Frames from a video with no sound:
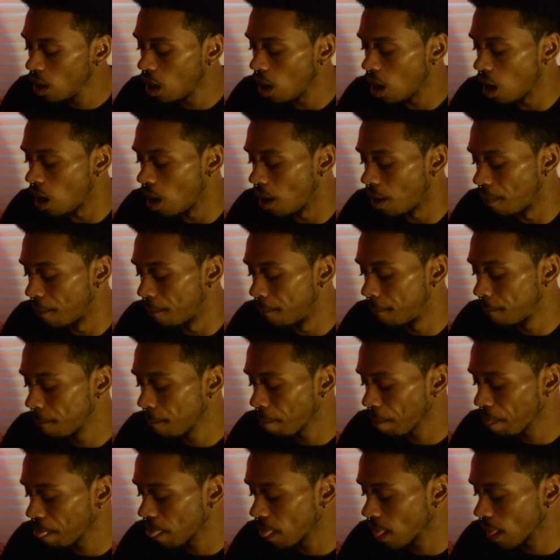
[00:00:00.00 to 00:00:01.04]

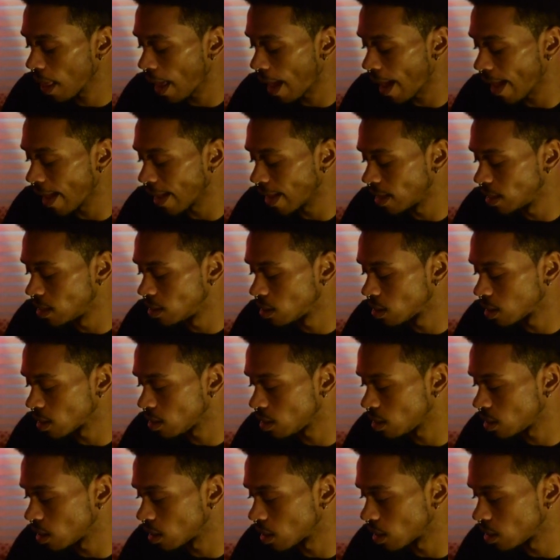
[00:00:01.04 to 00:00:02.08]
And let's
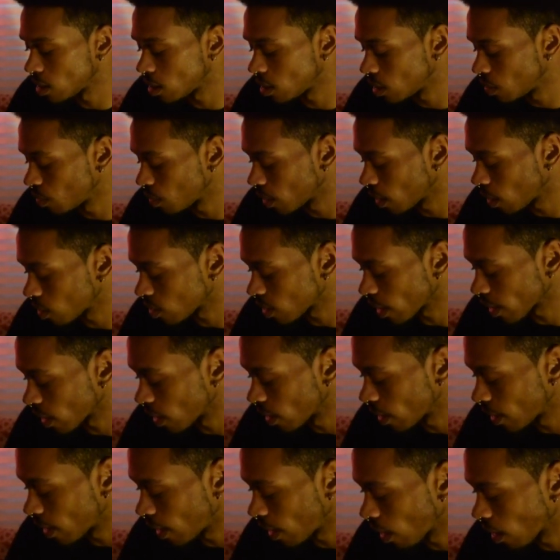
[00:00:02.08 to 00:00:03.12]
see what else I can
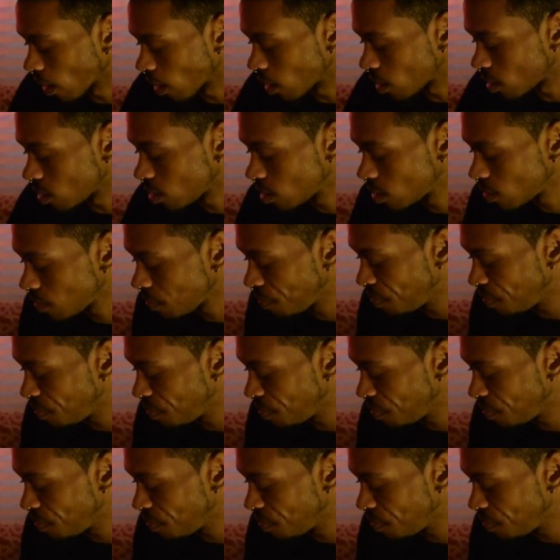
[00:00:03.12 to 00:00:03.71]
get out of this.